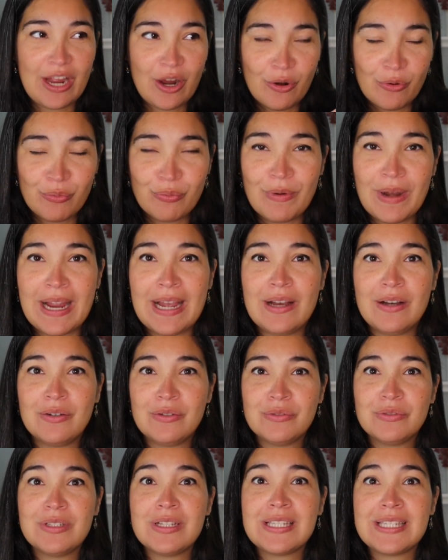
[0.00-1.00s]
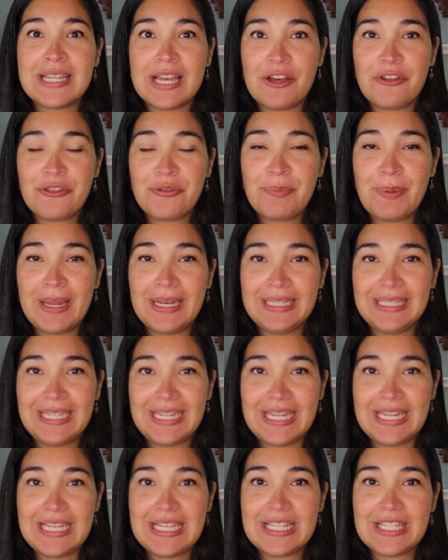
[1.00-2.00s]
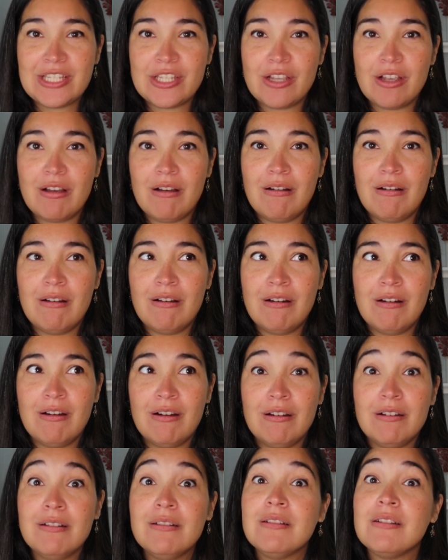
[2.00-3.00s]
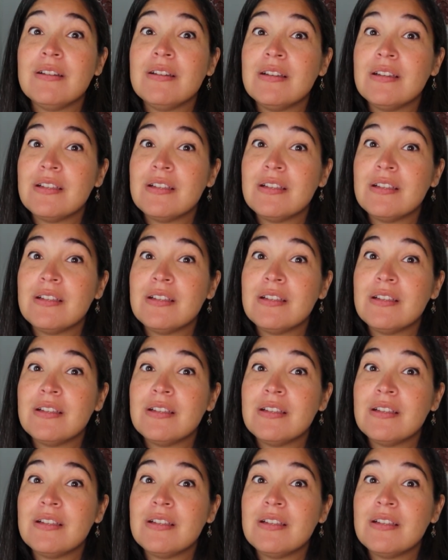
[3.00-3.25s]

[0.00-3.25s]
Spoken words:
around Southbend Lakes are